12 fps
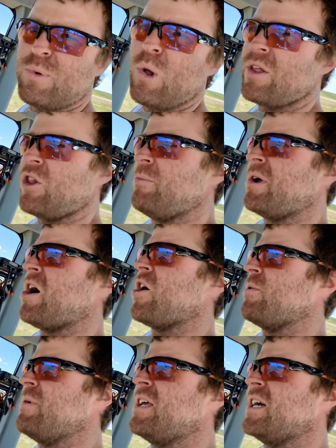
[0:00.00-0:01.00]
pulling a little bit
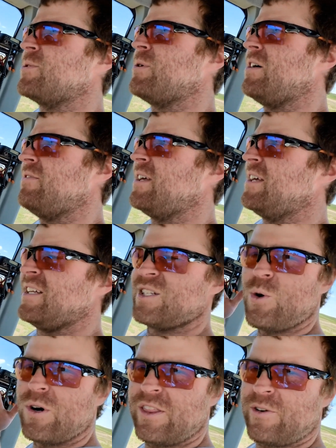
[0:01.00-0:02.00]
harder because, well, it's
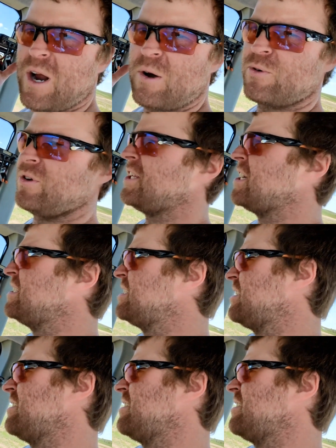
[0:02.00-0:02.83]
going in the ground real nice.